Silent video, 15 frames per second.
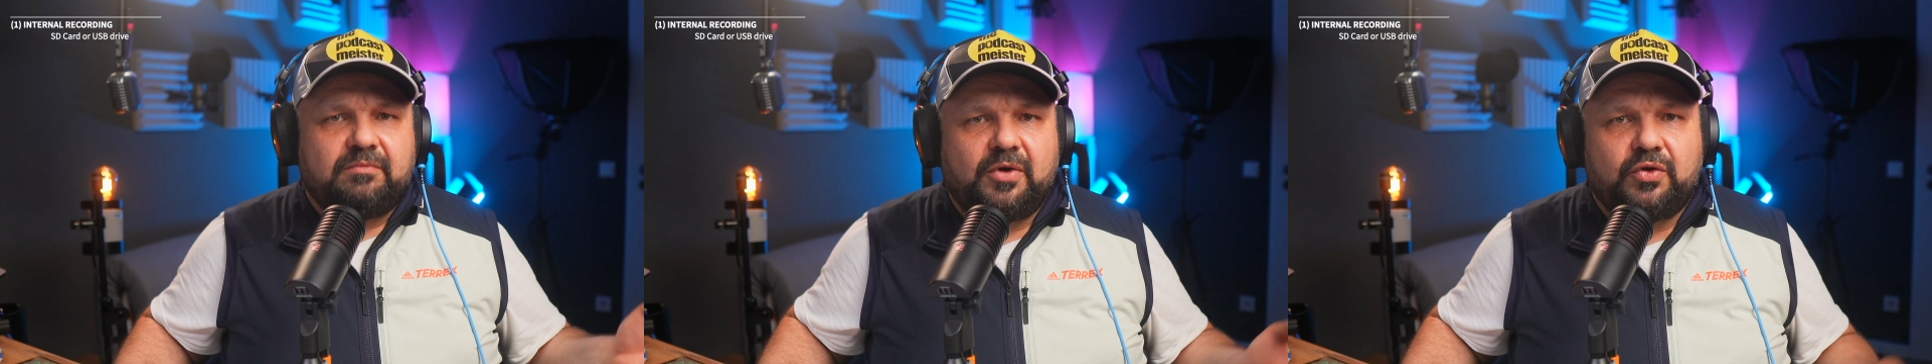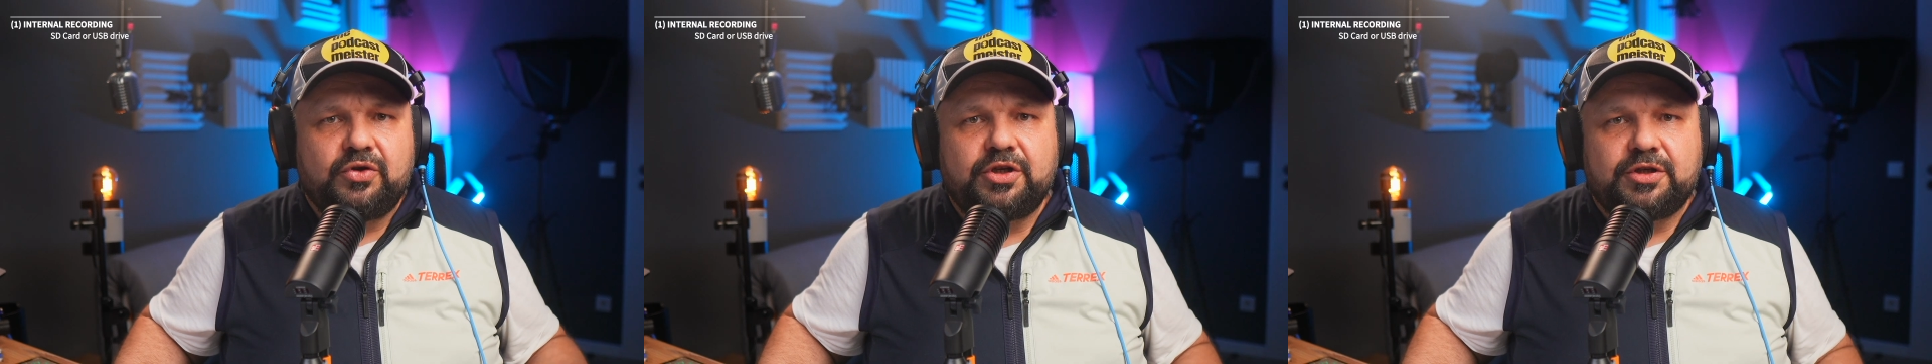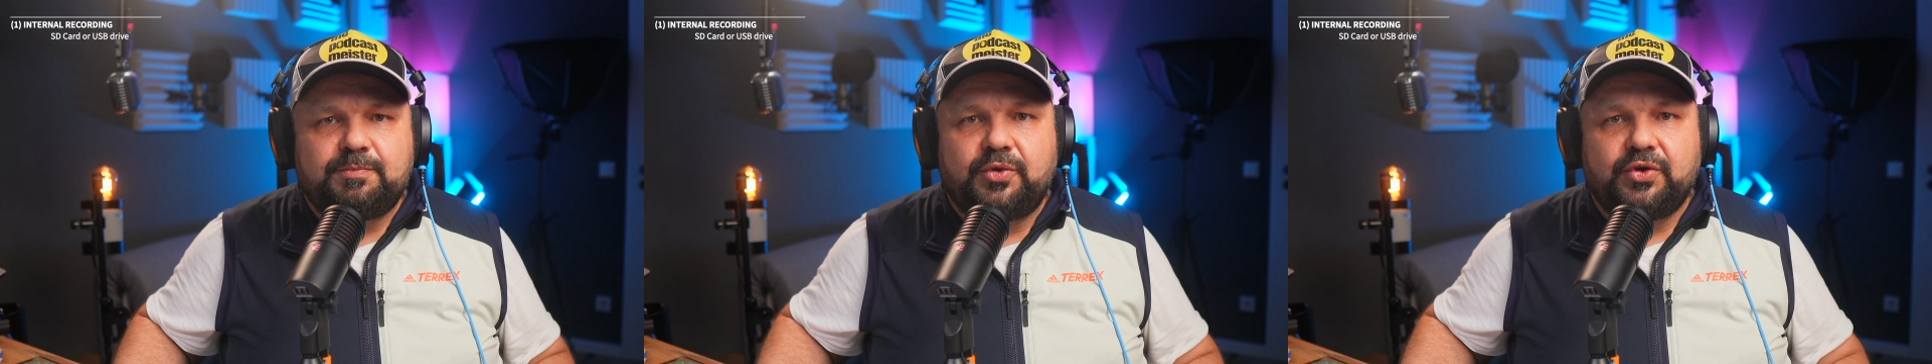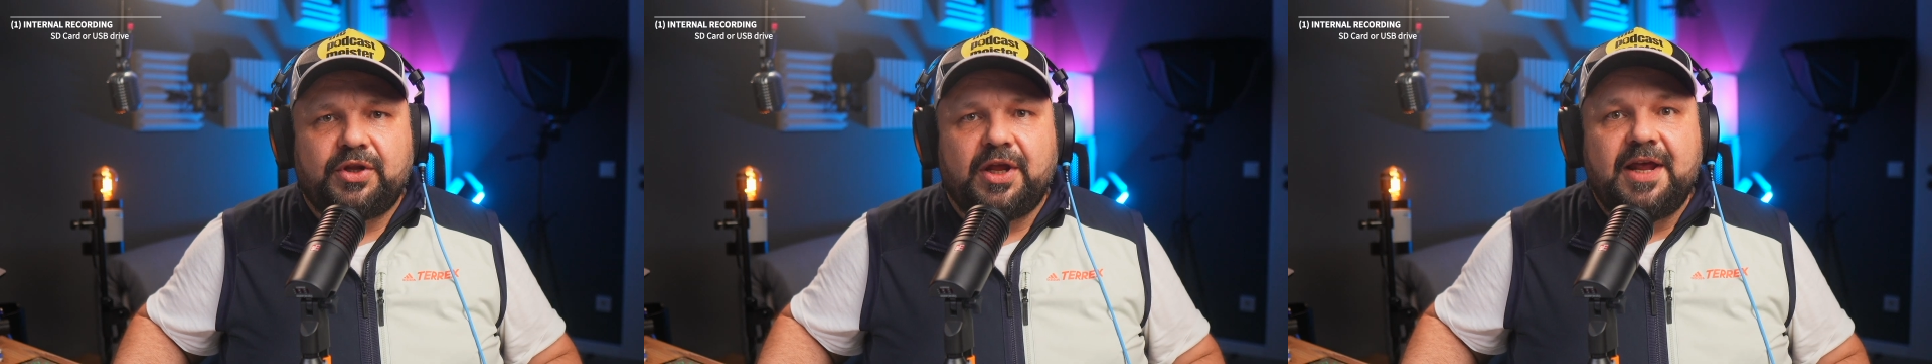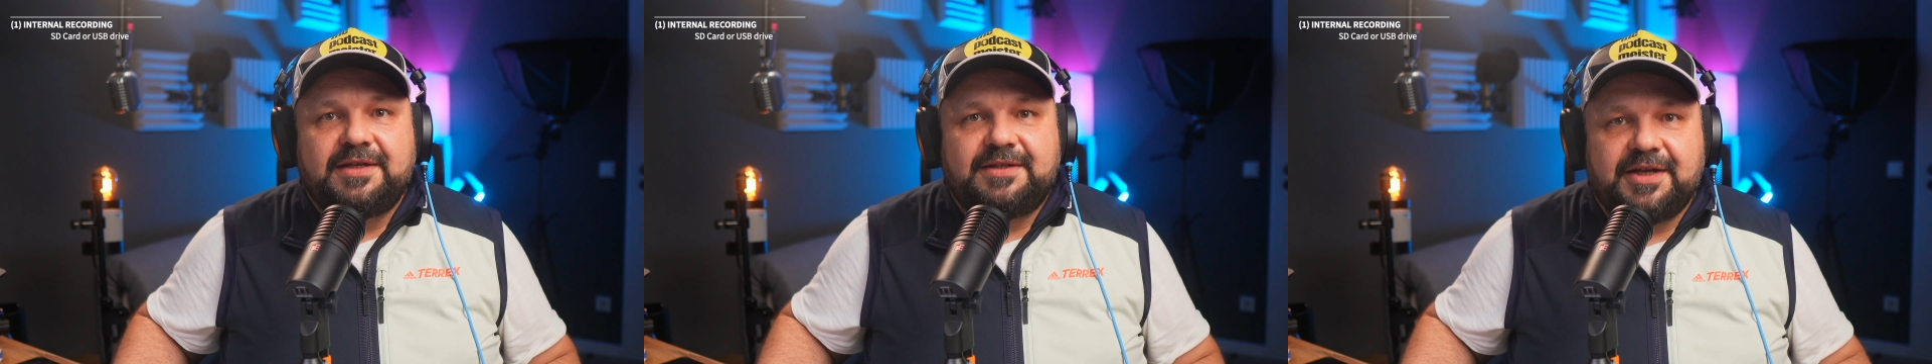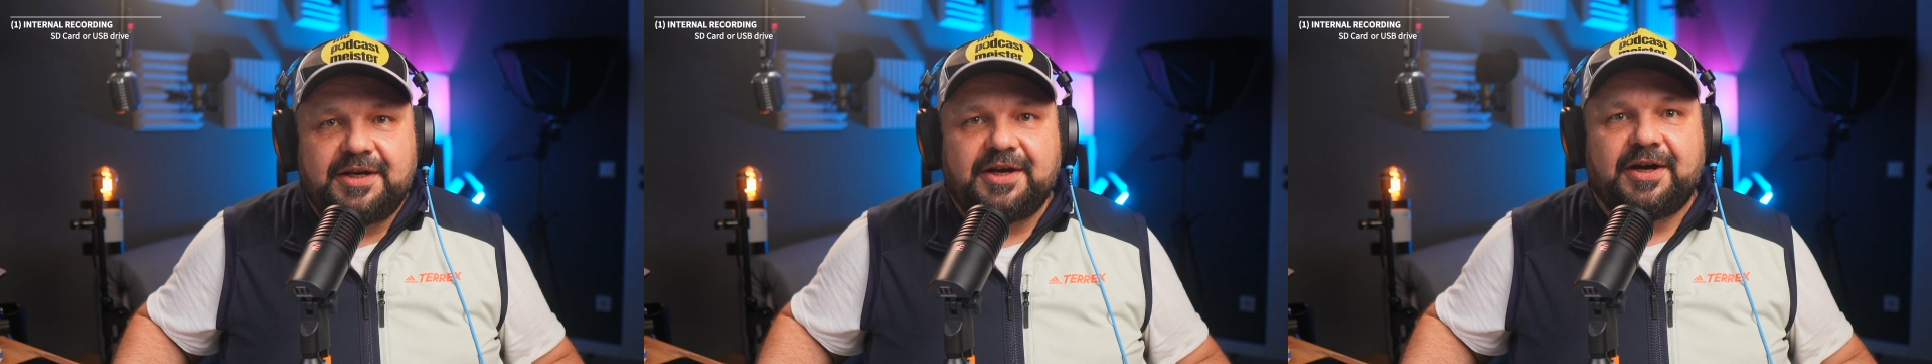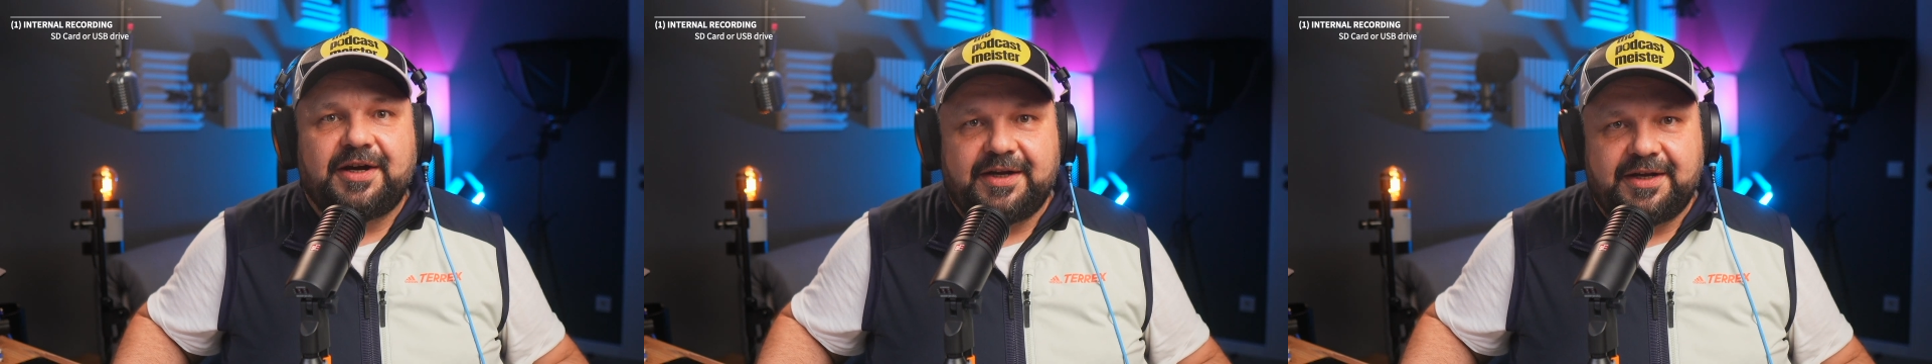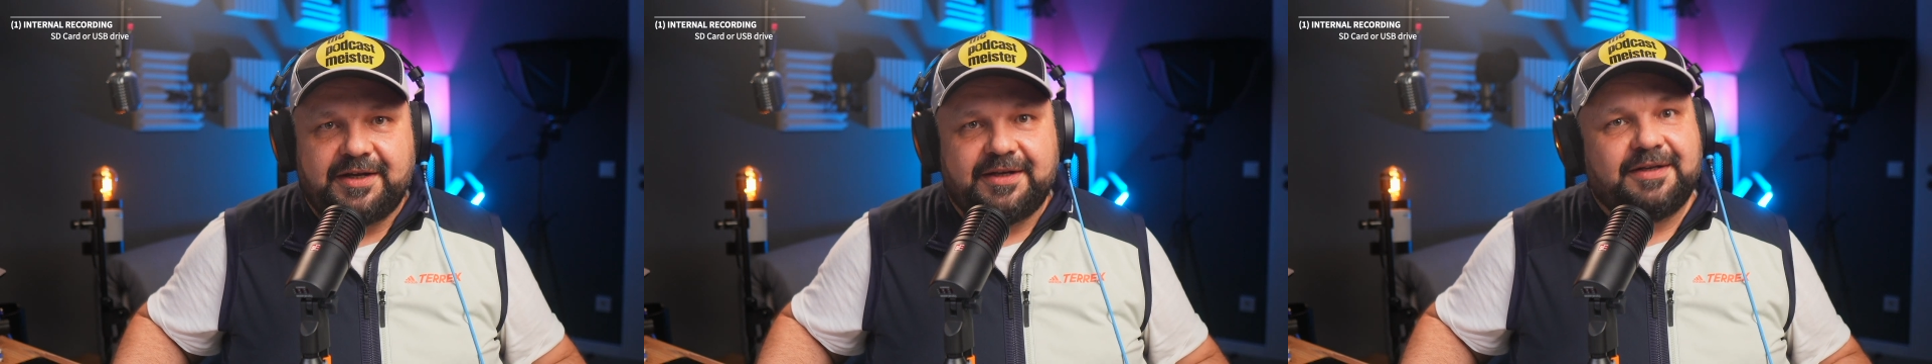Or just put the SD
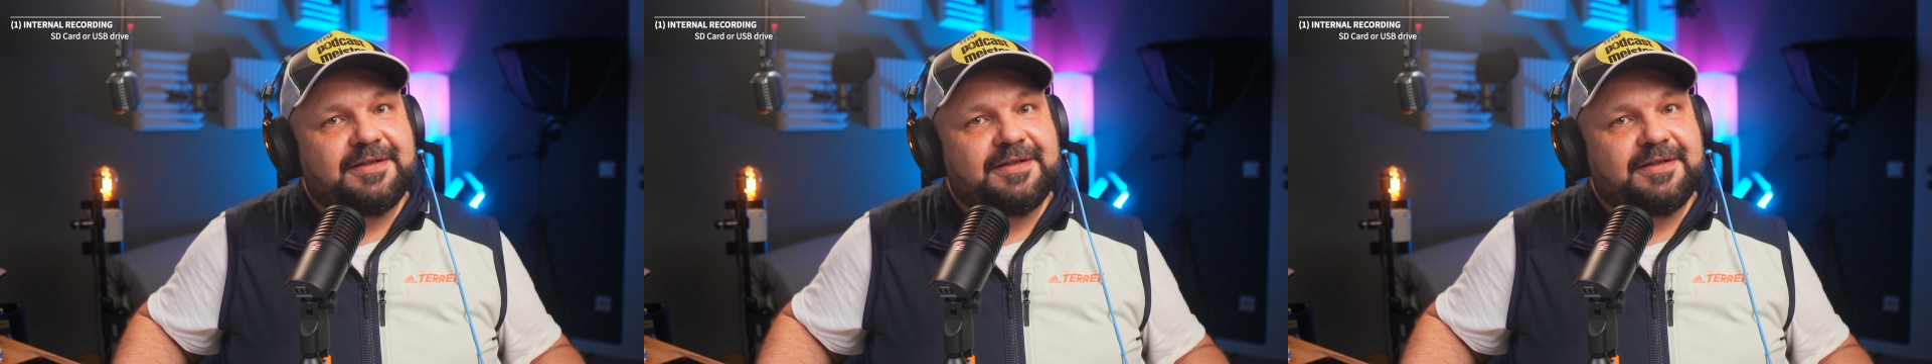card in,